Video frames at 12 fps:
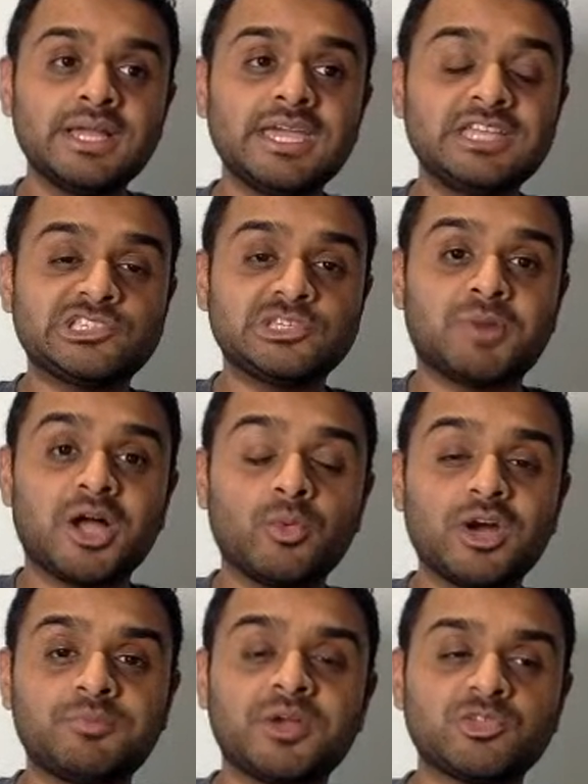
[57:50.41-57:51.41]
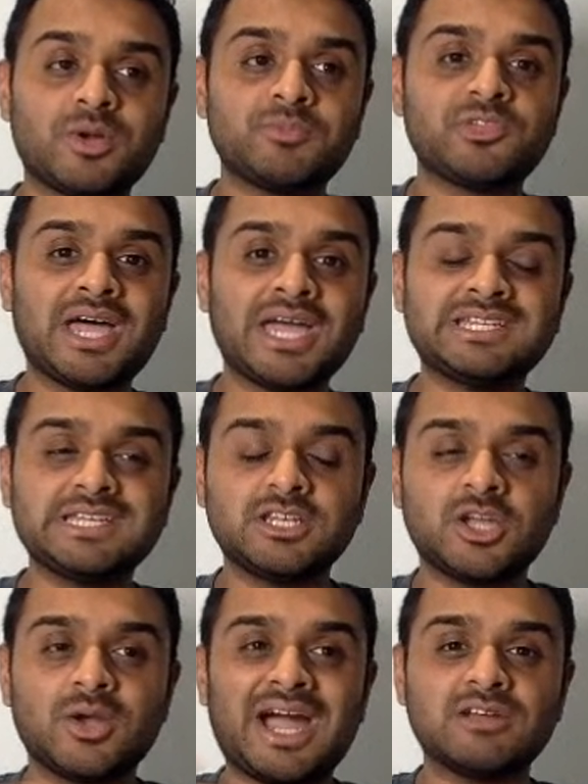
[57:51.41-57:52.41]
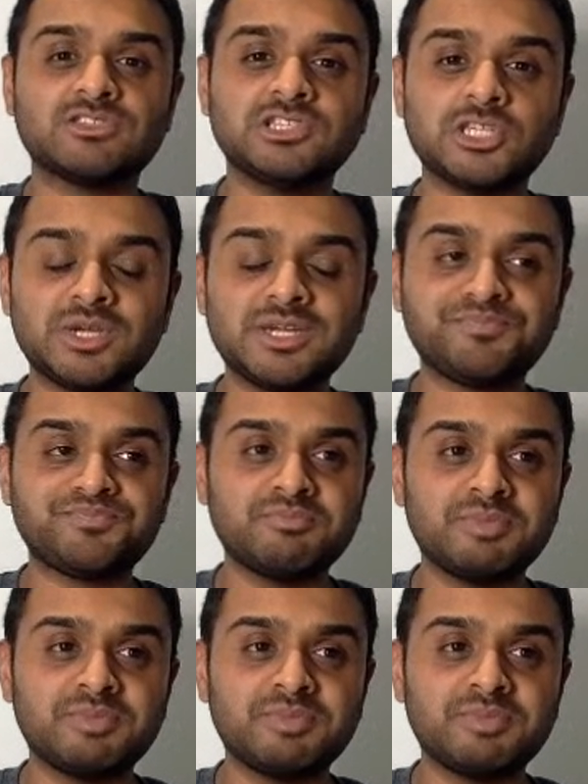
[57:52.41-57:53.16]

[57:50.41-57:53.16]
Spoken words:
into my WordPress website, I didn't know how to do it